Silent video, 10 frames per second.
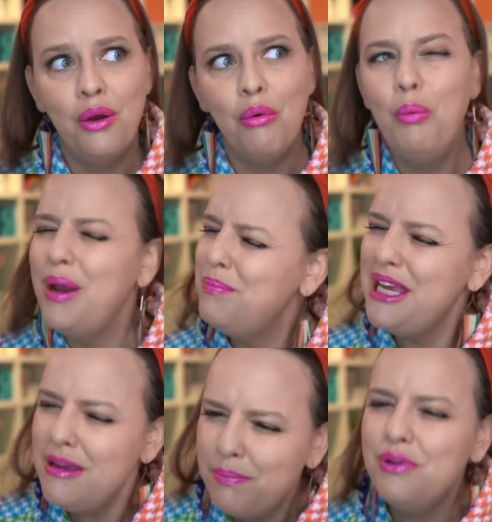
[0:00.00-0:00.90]
When
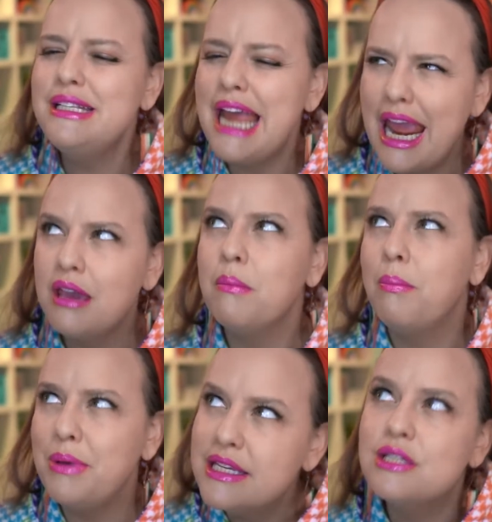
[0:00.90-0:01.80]
people take
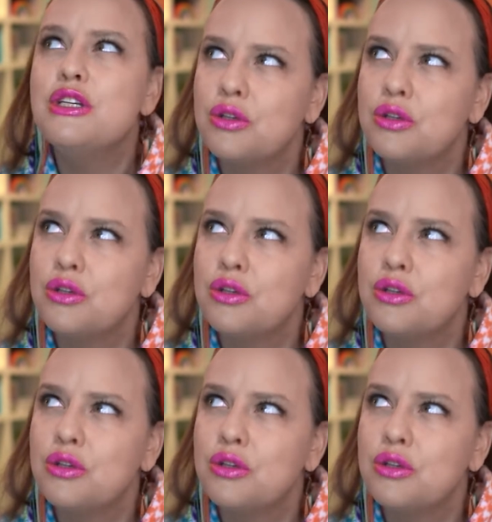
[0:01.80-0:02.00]
business